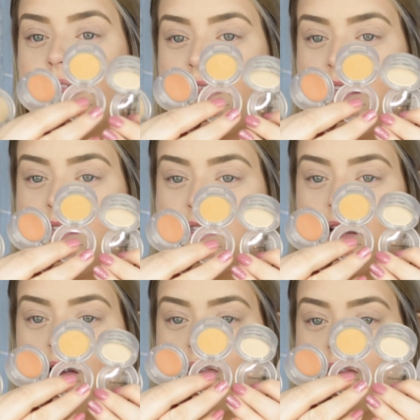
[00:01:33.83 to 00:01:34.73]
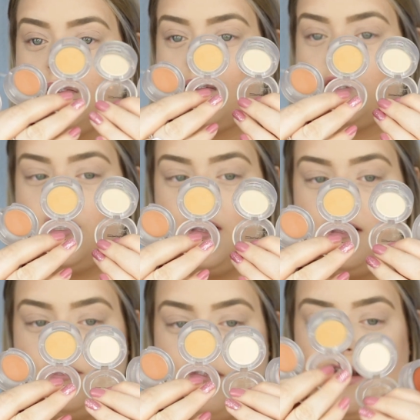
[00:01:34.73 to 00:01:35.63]
These are the 6
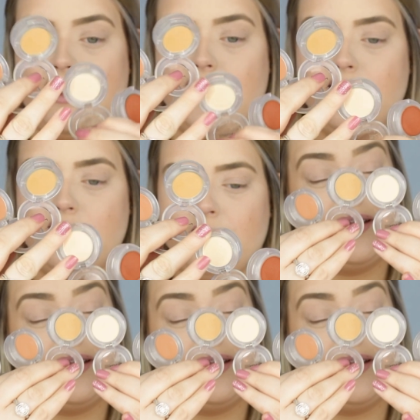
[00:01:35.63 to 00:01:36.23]
shades right here.